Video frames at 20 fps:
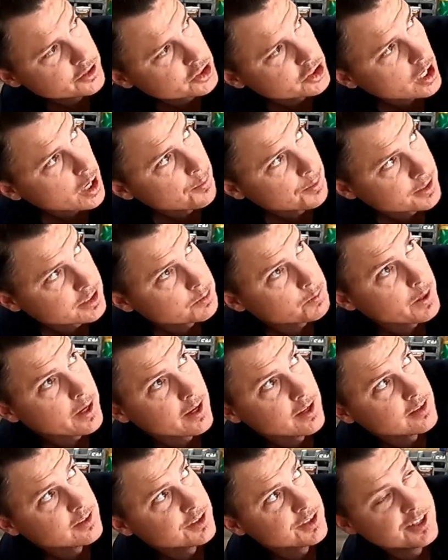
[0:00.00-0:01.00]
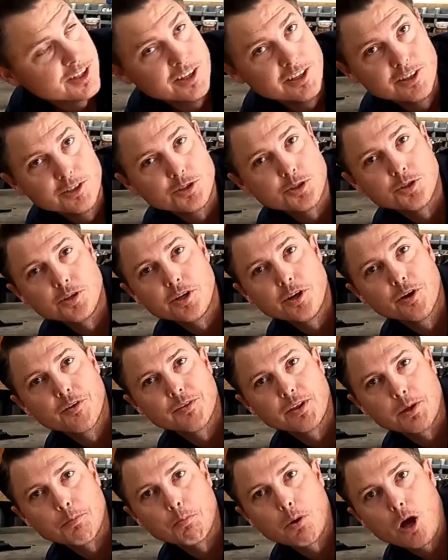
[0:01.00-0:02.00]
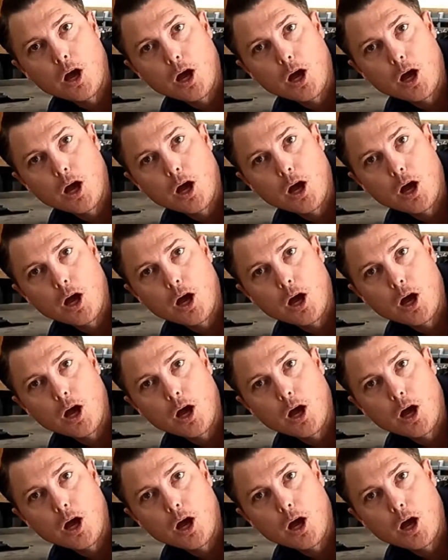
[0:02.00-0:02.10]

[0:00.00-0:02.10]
the shop expands. So you hear everything